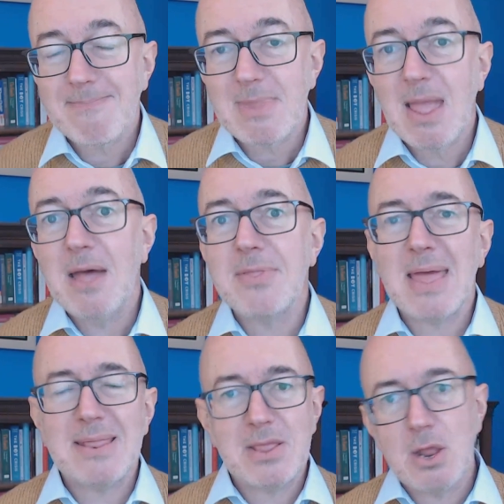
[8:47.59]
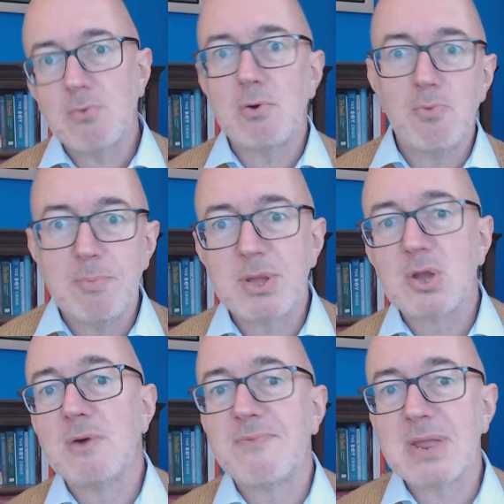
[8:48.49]
And then, we'll be
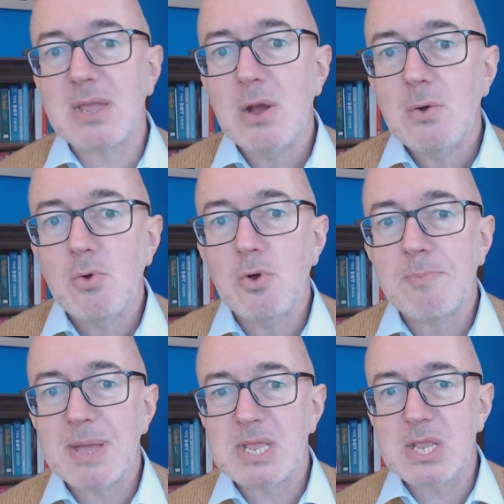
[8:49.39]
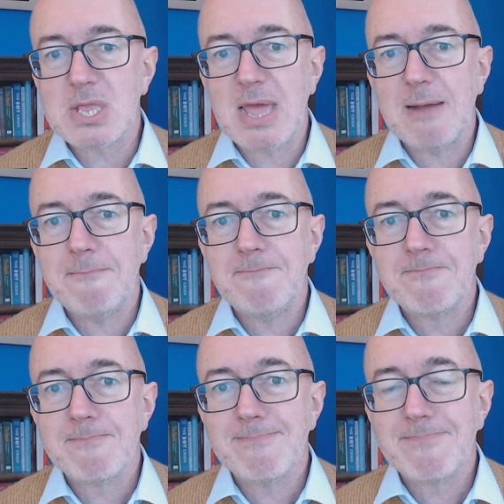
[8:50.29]
covering all bases there.
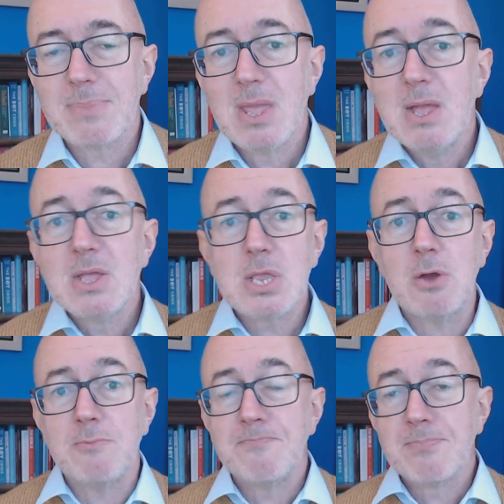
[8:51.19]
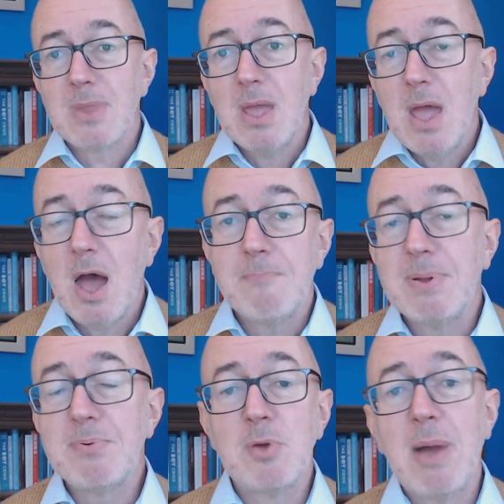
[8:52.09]
So,
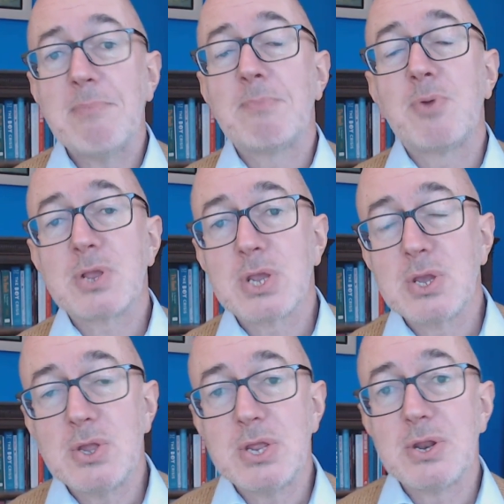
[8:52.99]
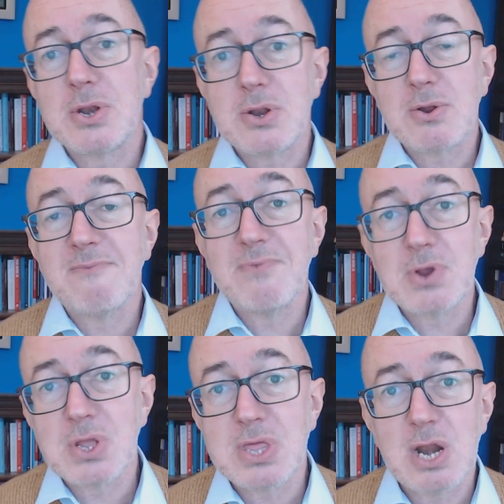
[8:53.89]
people who might be prosecuted under a
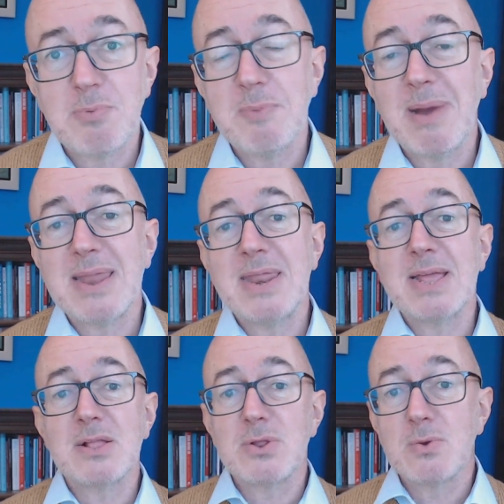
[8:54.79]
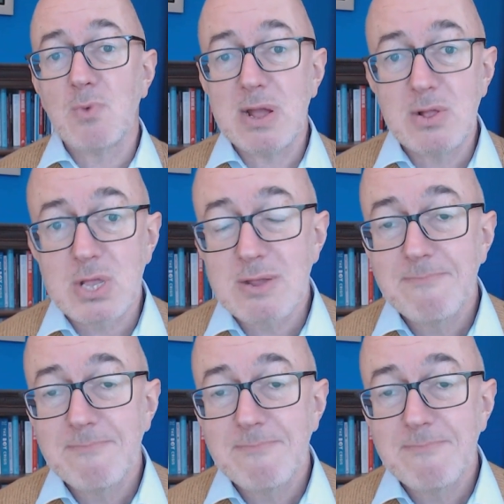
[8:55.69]
conversion therapy ban in England and Wales